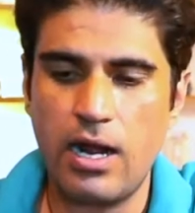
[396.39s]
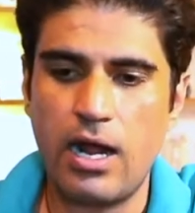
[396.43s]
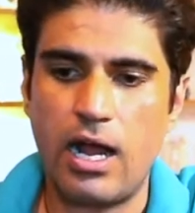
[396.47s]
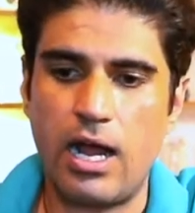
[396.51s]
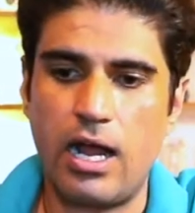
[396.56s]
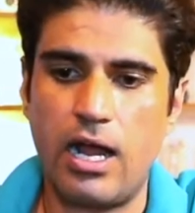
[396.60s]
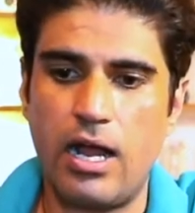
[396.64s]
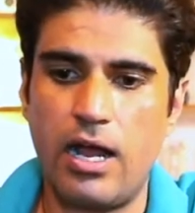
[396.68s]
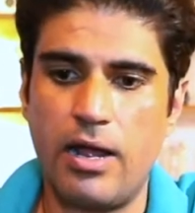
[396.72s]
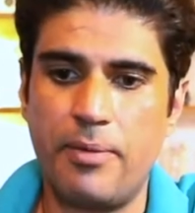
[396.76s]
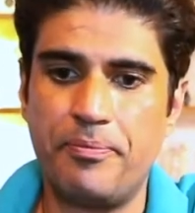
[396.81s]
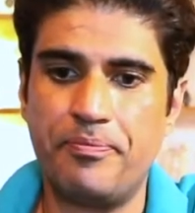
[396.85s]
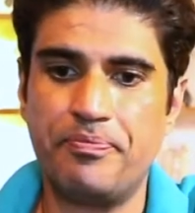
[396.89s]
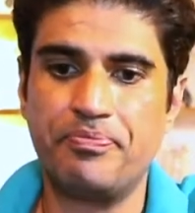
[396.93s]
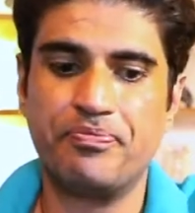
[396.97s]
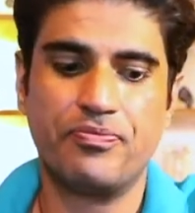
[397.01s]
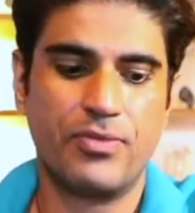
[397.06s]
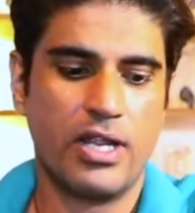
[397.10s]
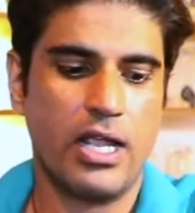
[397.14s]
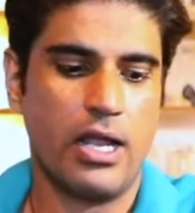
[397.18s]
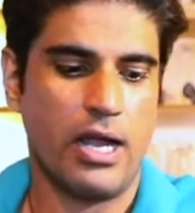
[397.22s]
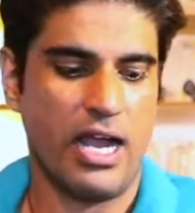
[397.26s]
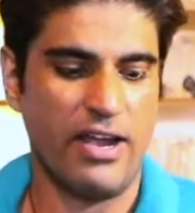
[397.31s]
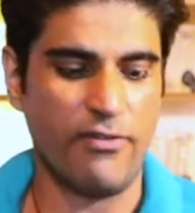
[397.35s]

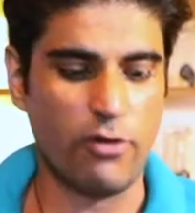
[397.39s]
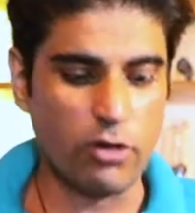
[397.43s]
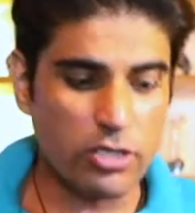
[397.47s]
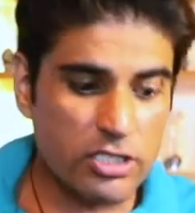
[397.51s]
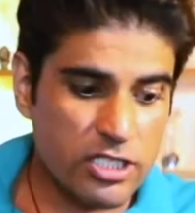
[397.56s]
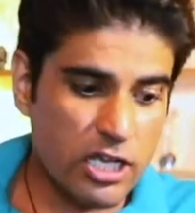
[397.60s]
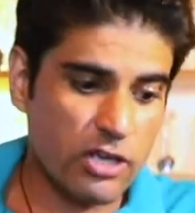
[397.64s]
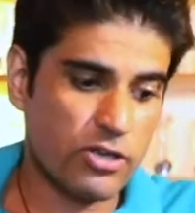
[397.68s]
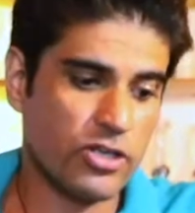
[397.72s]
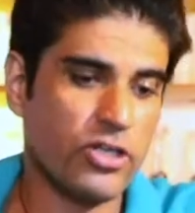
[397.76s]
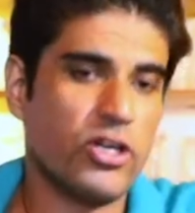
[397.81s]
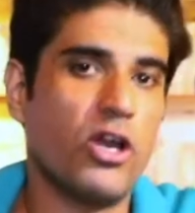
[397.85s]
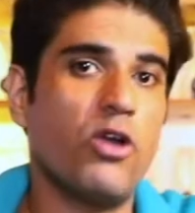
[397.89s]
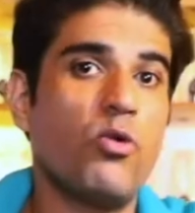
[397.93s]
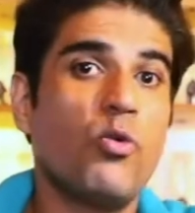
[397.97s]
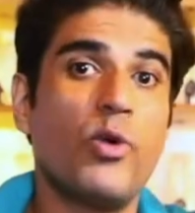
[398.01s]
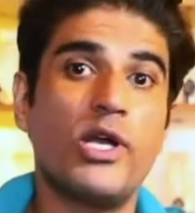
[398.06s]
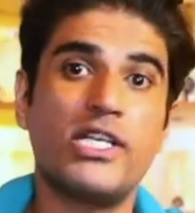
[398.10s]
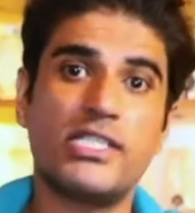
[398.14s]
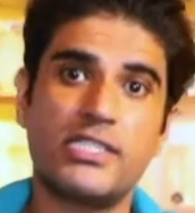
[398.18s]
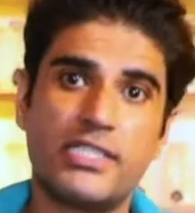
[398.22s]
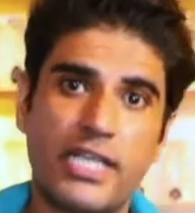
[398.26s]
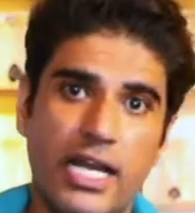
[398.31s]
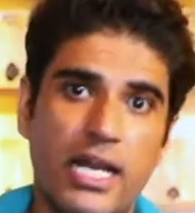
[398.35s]
I've also,
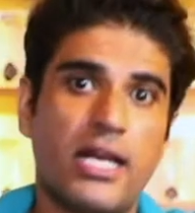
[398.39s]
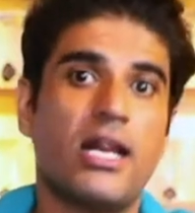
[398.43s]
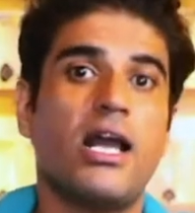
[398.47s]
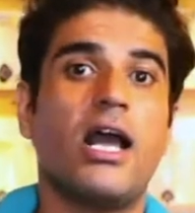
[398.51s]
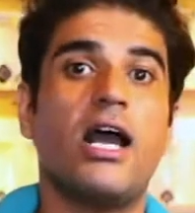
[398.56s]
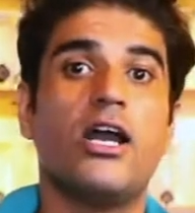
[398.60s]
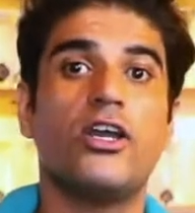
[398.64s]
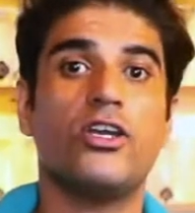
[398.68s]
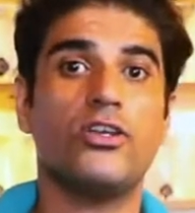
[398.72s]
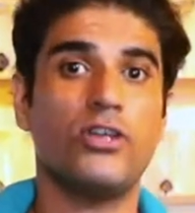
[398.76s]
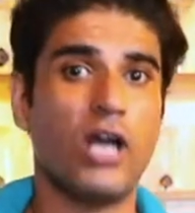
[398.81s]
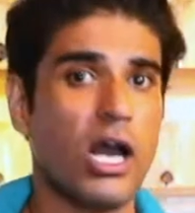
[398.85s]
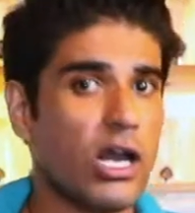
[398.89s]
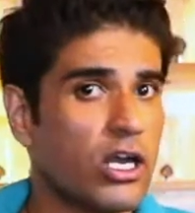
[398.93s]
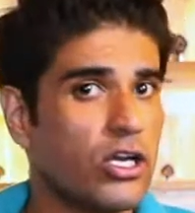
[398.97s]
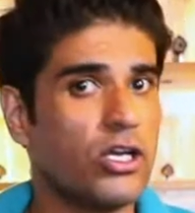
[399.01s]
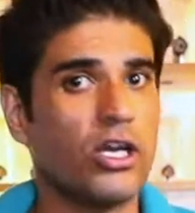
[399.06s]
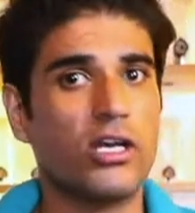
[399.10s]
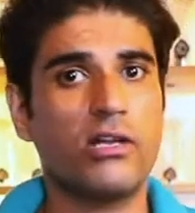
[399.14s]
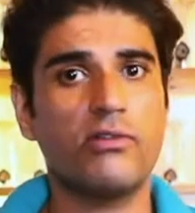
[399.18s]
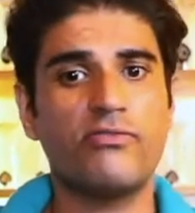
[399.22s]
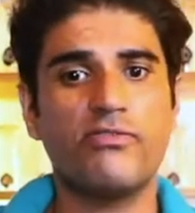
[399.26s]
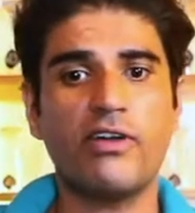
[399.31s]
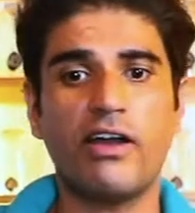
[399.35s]
whisked in
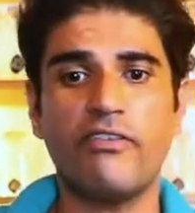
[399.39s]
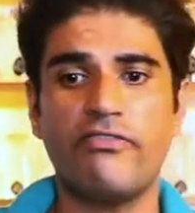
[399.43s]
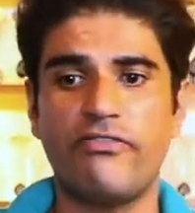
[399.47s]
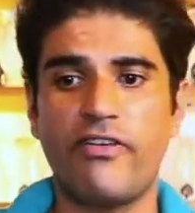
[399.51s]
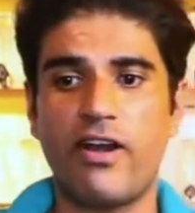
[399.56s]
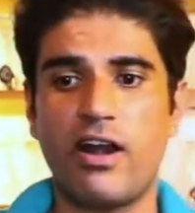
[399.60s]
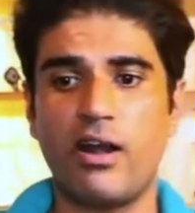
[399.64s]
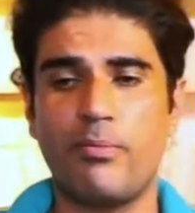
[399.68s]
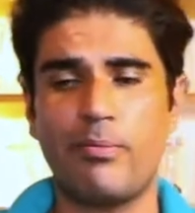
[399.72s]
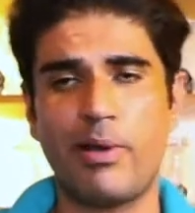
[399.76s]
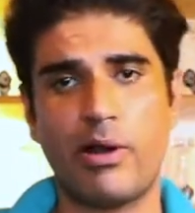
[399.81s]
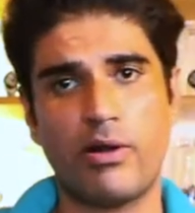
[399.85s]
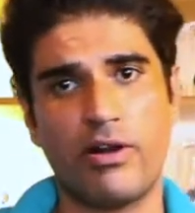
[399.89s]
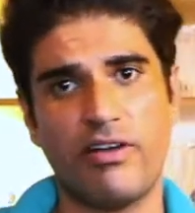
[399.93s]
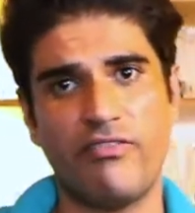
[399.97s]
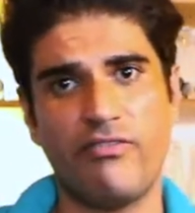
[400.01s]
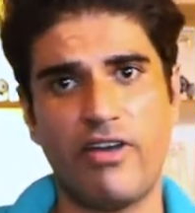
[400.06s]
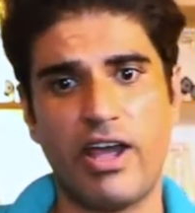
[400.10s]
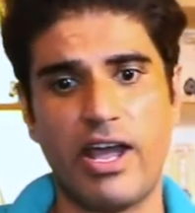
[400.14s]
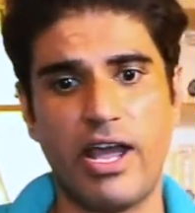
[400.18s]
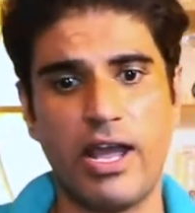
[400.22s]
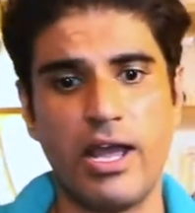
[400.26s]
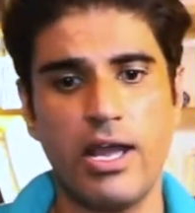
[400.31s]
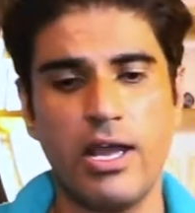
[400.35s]
a fair amount of
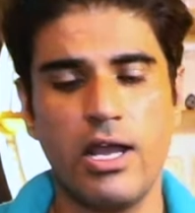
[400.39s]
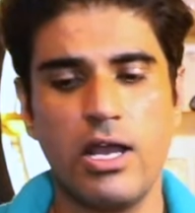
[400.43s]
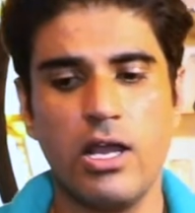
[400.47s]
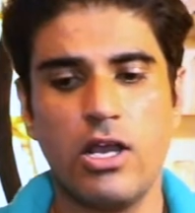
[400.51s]
air.